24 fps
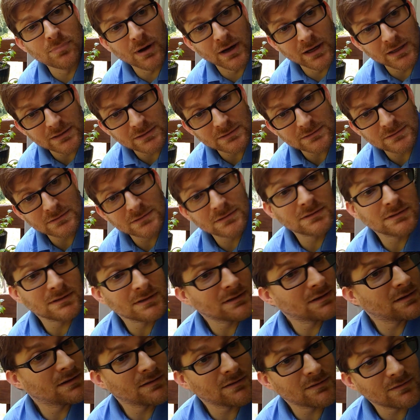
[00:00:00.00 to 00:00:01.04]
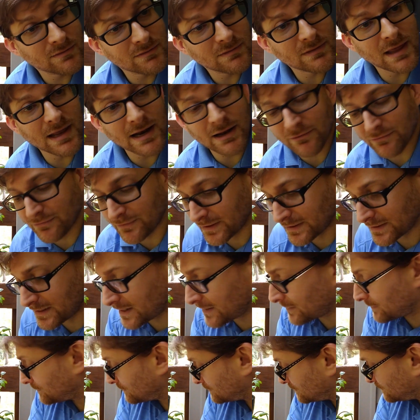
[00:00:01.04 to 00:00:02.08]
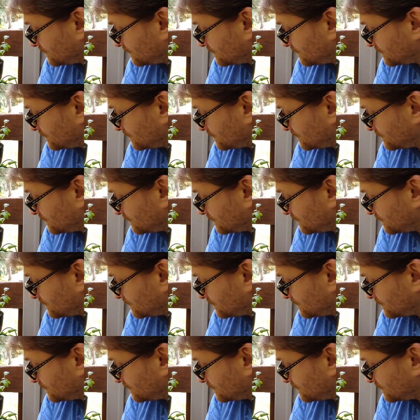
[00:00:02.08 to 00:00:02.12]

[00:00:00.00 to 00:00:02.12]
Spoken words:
But that I'll find out.